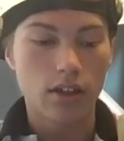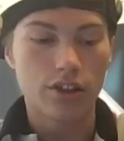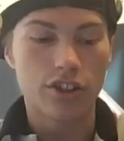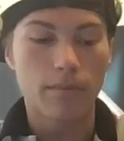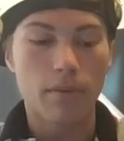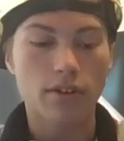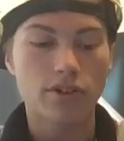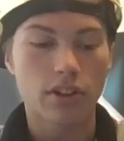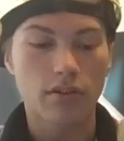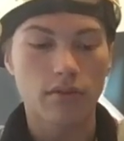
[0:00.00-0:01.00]
legit
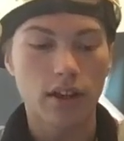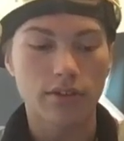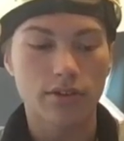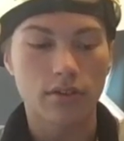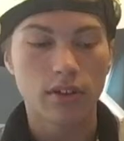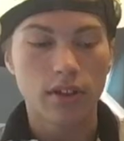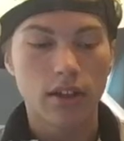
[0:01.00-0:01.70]
person on the roster.